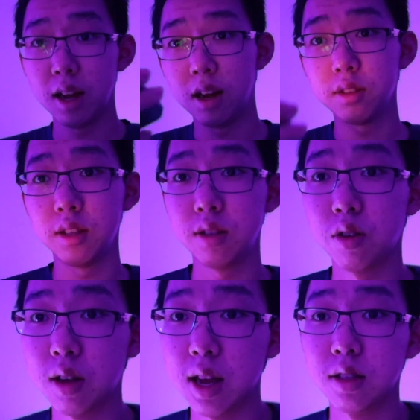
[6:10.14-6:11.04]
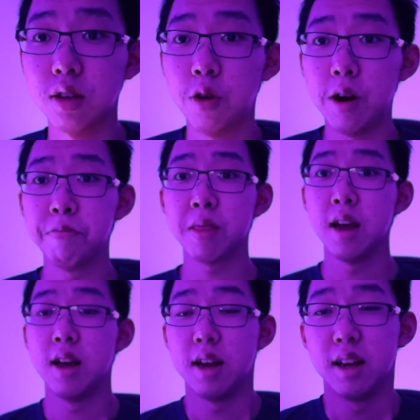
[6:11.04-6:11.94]
I'll say it's okay. So
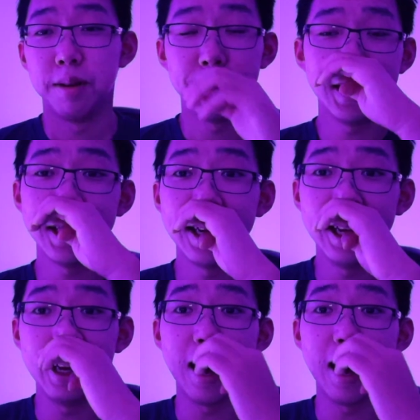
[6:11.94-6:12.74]
basically,